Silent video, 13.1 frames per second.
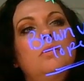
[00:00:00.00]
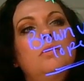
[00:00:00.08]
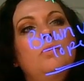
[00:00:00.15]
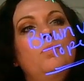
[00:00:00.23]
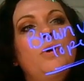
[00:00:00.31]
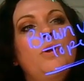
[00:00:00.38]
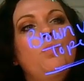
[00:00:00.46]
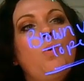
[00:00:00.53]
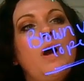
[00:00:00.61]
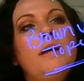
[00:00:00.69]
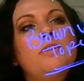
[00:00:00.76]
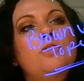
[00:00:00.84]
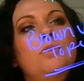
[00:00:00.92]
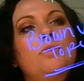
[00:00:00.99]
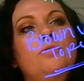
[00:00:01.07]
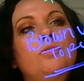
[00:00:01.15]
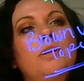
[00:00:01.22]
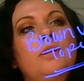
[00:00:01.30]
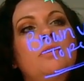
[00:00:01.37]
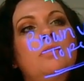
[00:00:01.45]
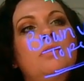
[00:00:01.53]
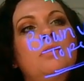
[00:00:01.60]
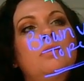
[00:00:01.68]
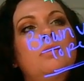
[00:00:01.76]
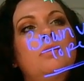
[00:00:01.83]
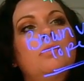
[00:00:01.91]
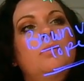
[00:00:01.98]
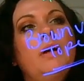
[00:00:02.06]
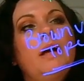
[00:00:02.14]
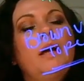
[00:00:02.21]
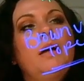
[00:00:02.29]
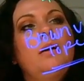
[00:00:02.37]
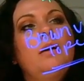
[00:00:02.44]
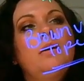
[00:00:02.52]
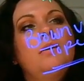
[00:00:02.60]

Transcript: with white children, okay?